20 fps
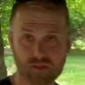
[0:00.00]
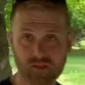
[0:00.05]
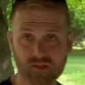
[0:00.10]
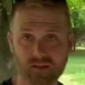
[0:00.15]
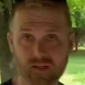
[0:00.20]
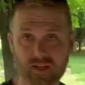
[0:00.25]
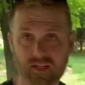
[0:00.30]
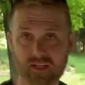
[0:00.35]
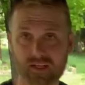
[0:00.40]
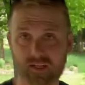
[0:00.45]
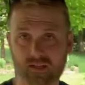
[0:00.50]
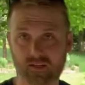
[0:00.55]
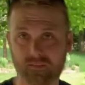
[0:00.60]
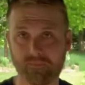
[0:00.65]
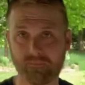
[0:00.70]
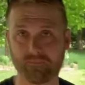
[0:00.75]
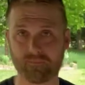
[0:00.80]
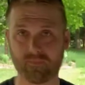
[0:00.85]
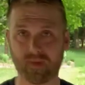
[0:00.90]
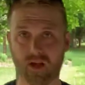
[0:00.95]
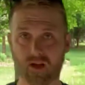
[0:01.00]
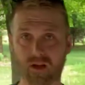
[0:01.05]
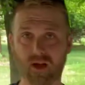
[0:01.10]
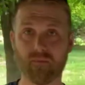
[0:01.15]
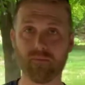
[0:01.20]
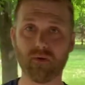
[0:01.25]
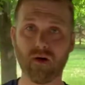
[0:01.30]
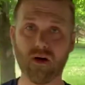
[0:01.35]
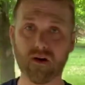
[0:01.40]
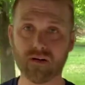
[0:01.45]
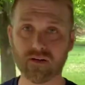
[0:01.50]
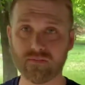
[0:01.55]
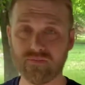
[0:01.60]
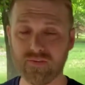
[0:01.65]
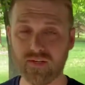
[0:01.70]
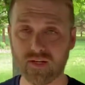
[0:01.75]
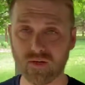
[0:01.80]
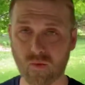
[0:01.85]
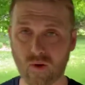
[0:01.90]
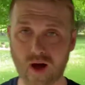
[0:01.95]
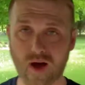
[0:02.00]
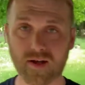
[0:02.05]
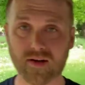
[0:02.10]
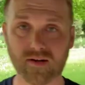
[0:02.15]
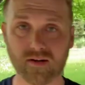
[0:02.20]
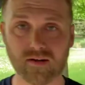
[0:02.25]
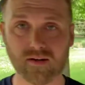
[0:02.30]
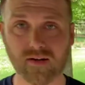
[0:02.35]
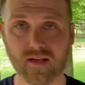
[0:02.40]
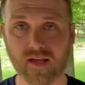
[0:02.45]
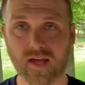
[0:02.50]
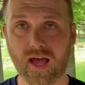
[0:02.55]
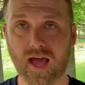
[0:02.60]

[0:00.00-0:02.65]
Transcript: when you're in a couple 100 feet of water,